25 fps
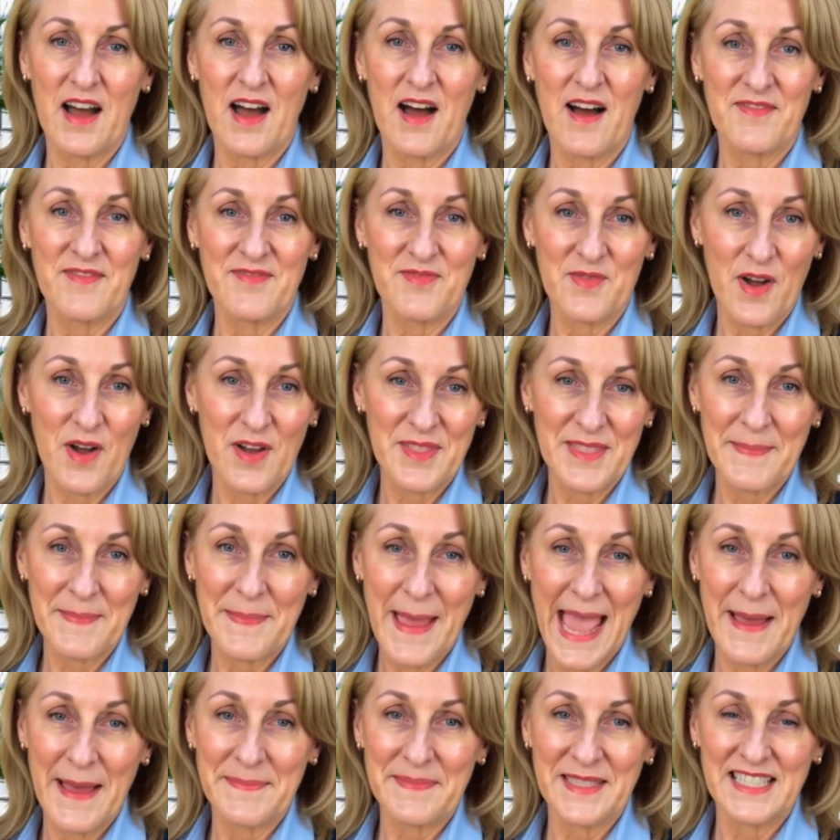Fourth,
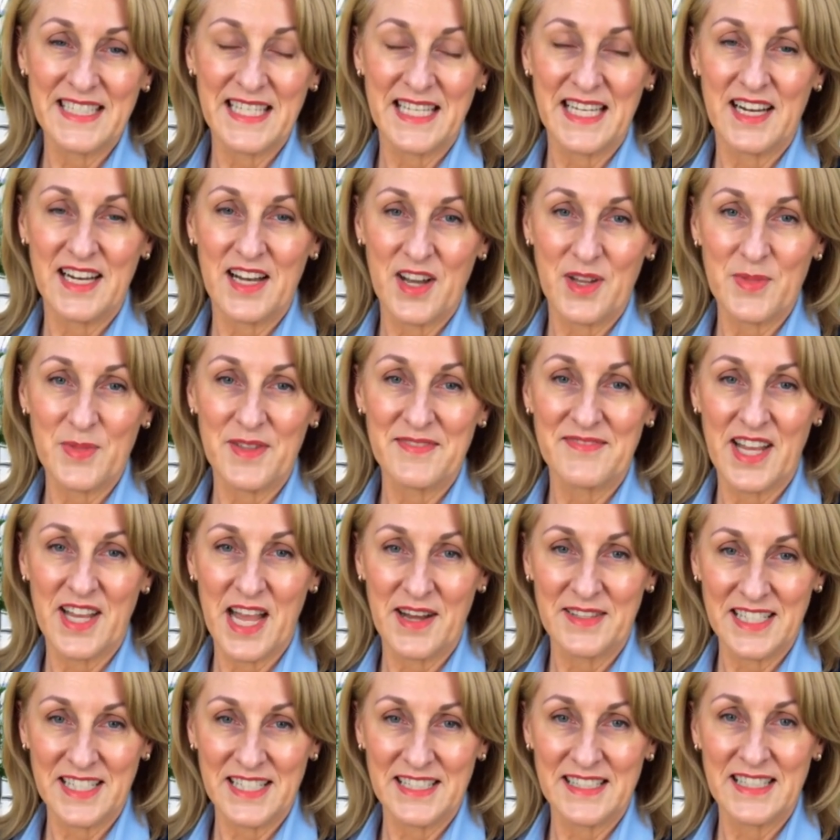payment in lieu of
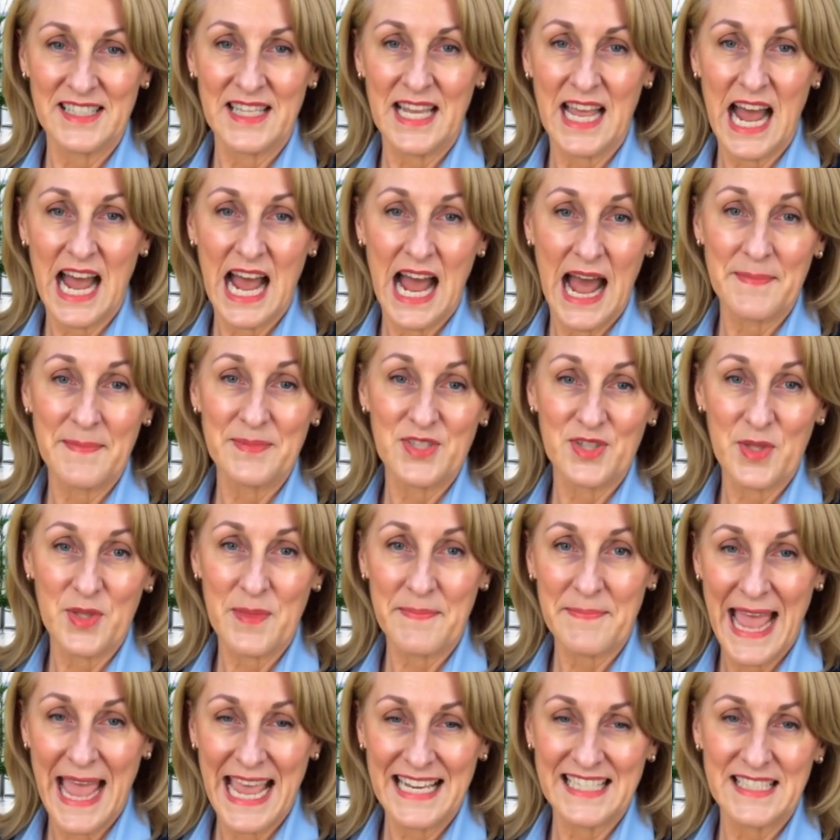notice, up to a
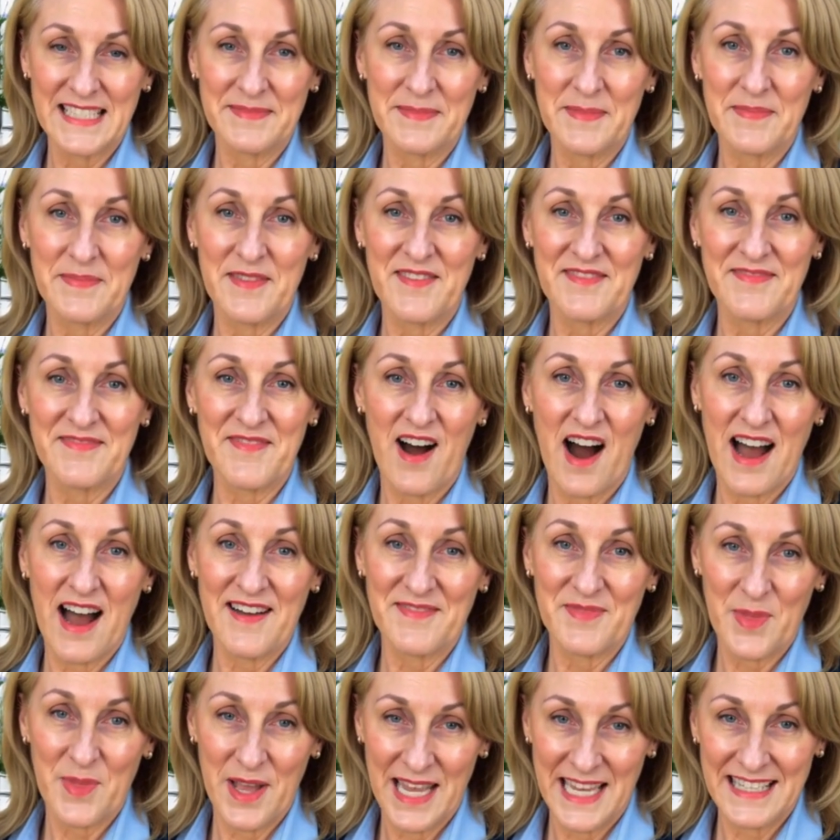maximum of
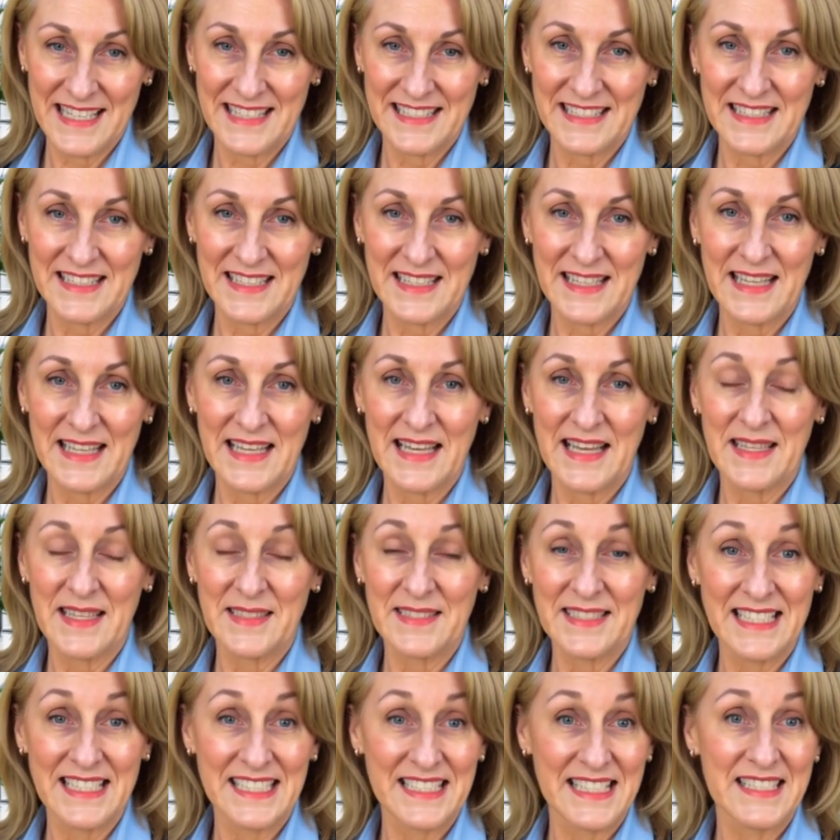5 weeks.
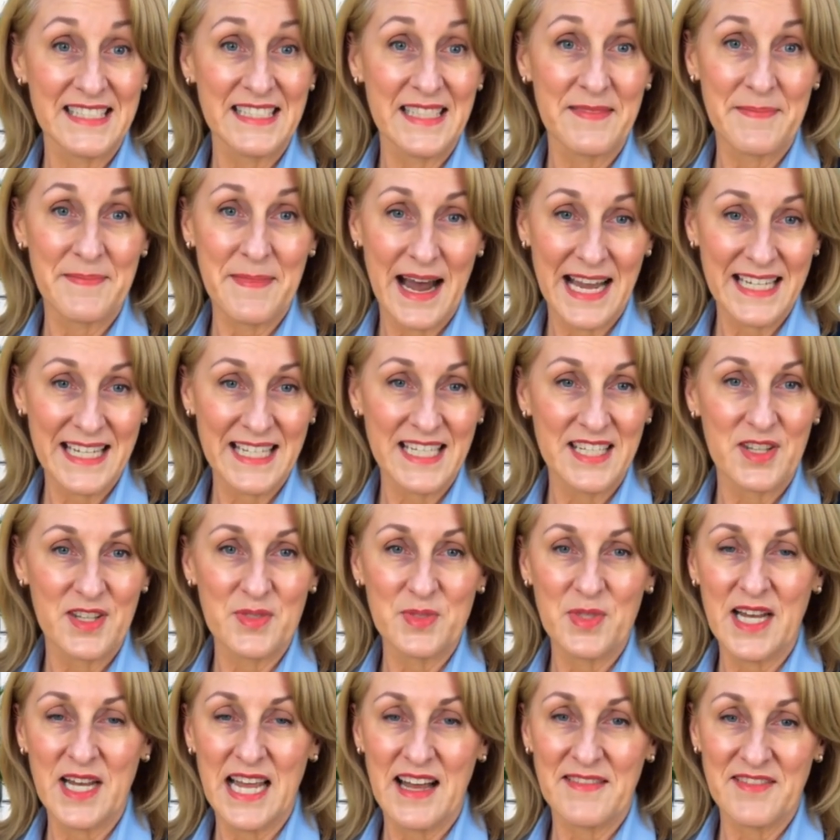This is the money you
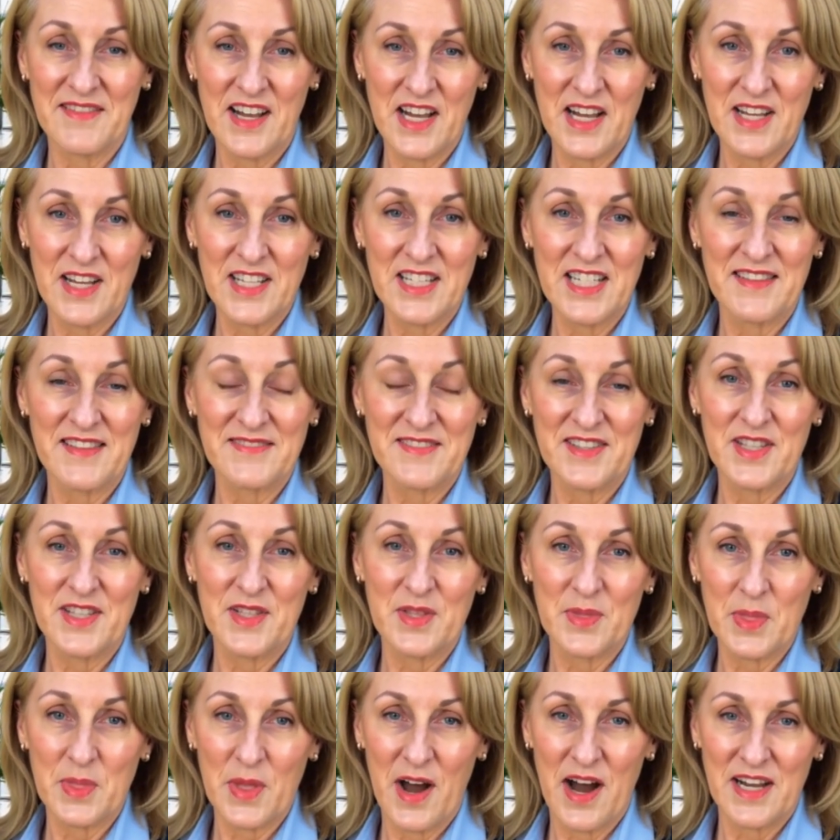would have earned if
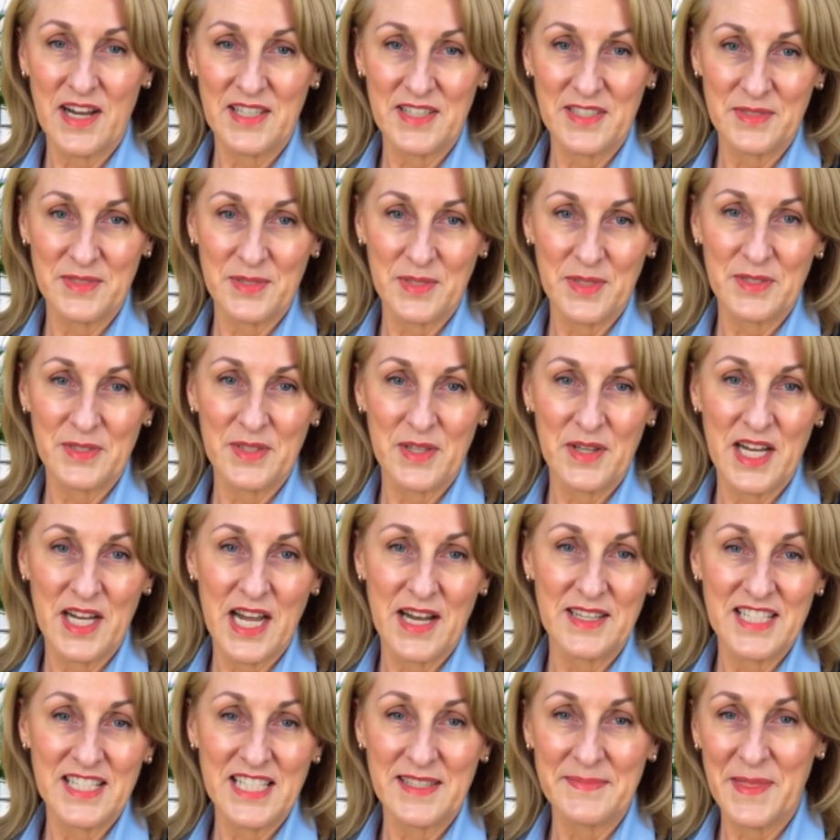you'd worked through your
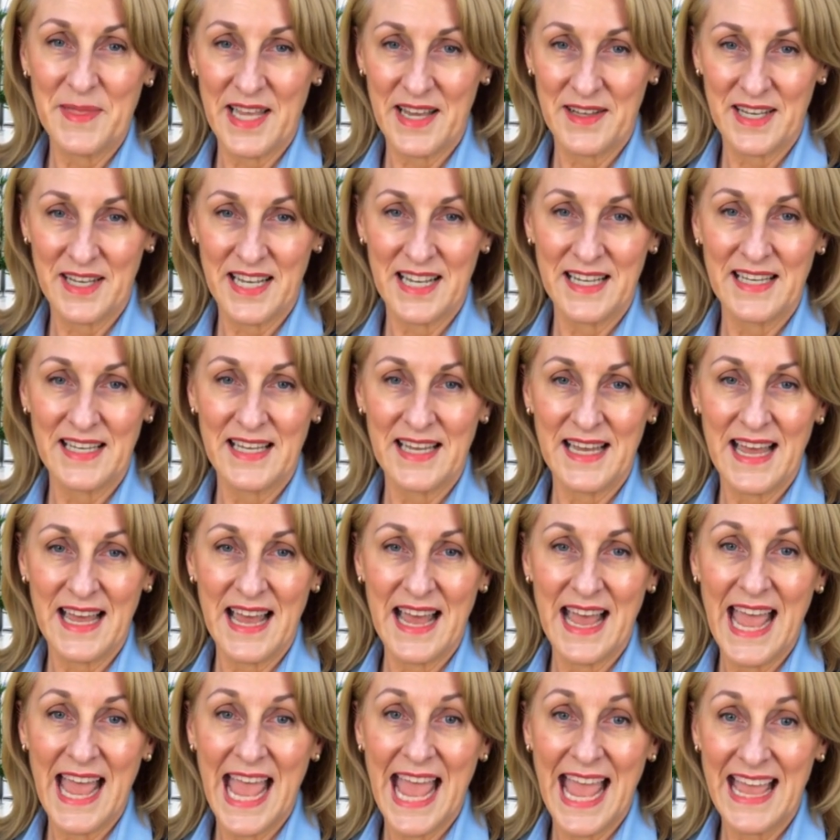notice period.
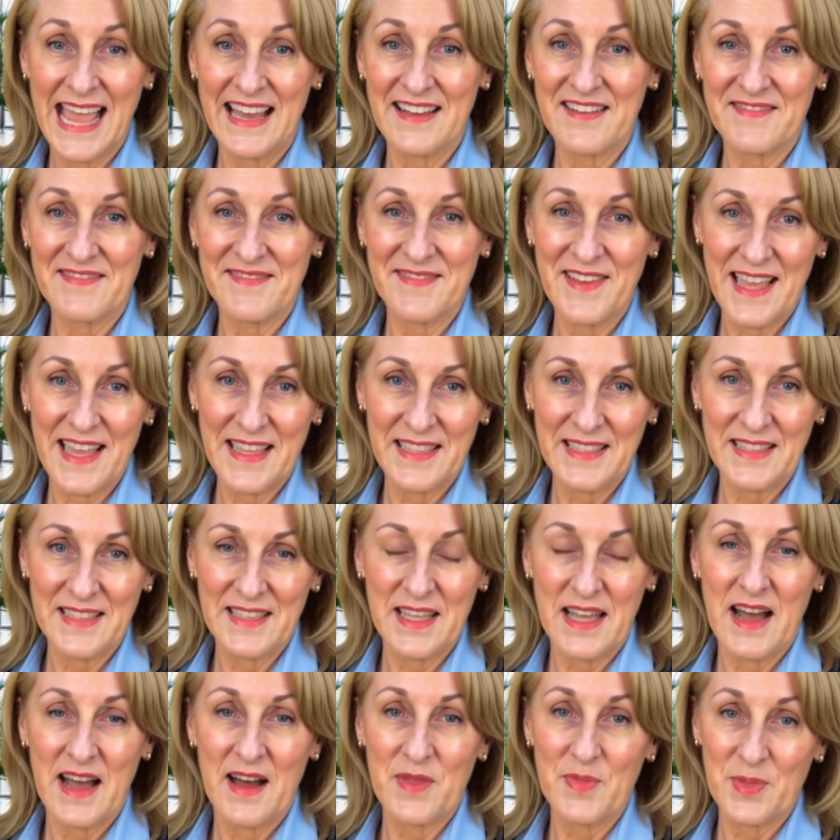And fifth,
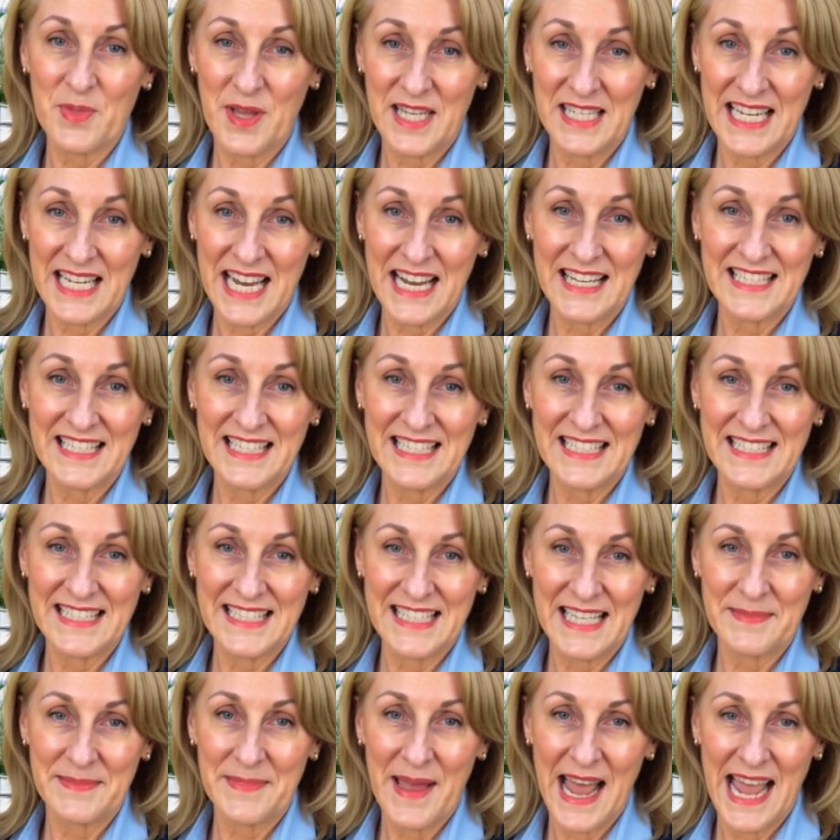
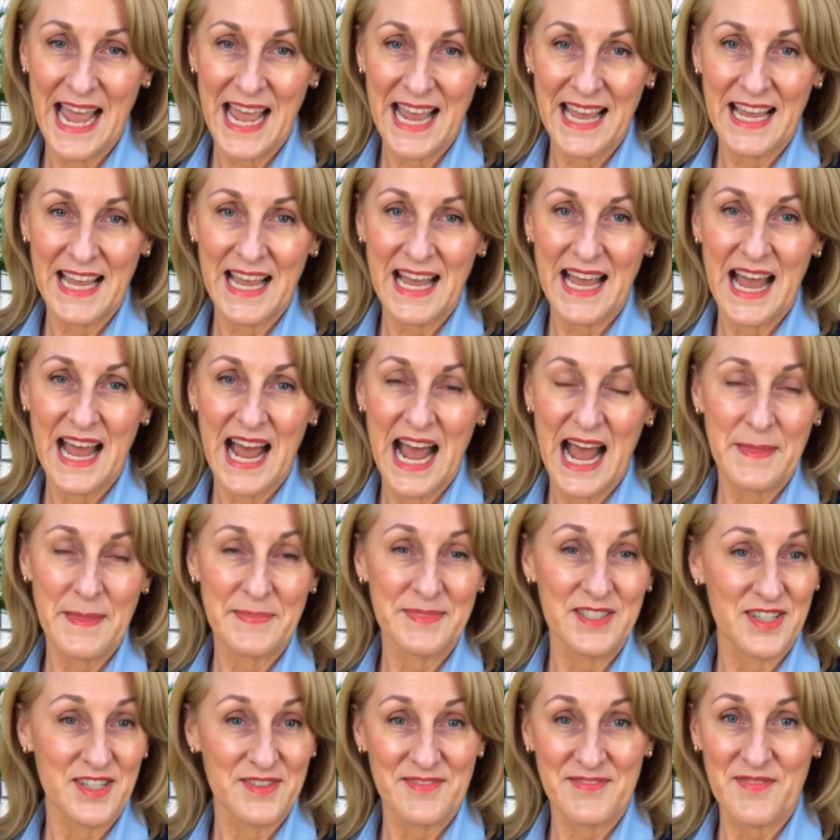redundancy pay,
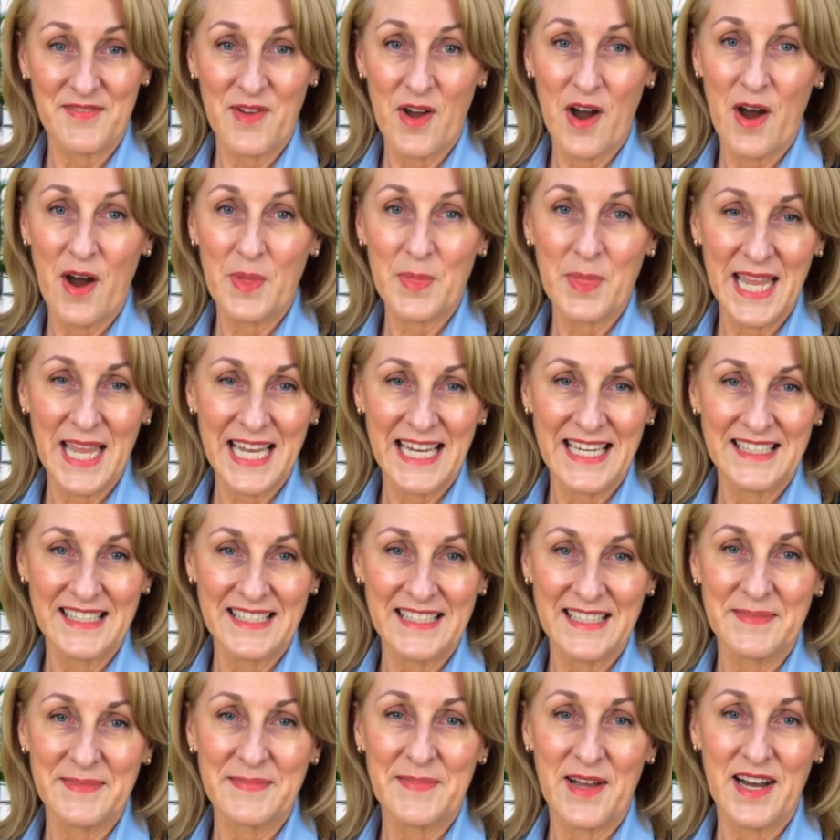up to 4
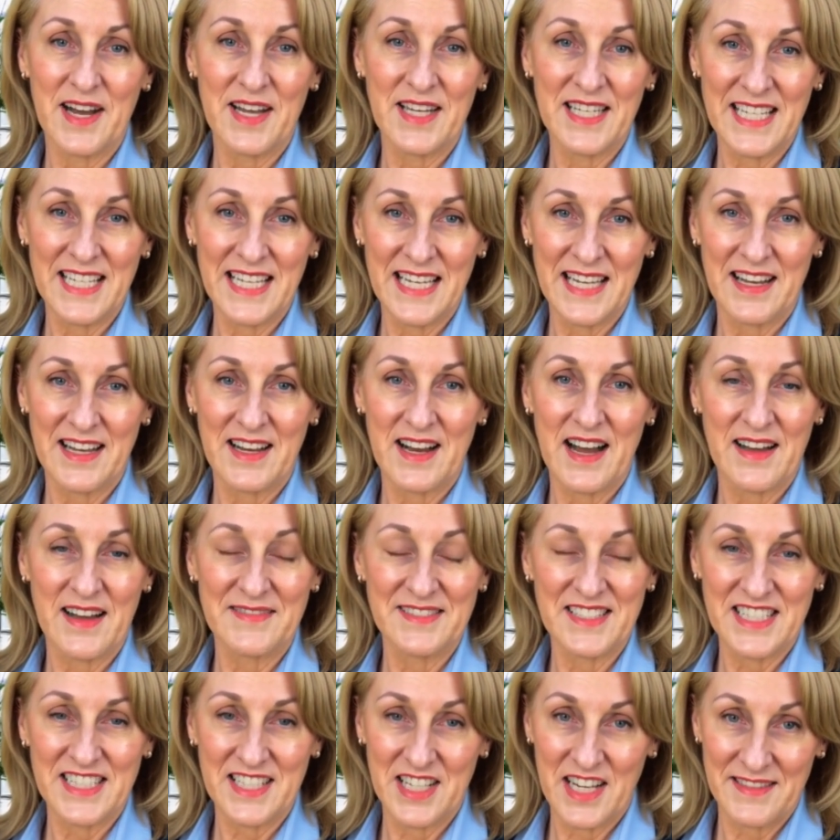weeks per year of
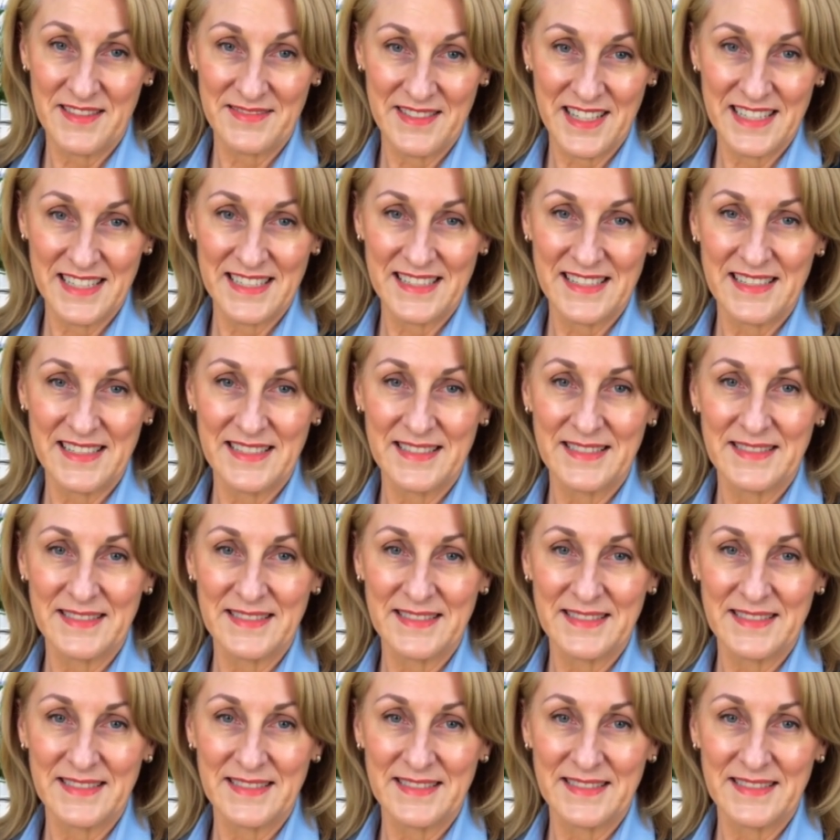service.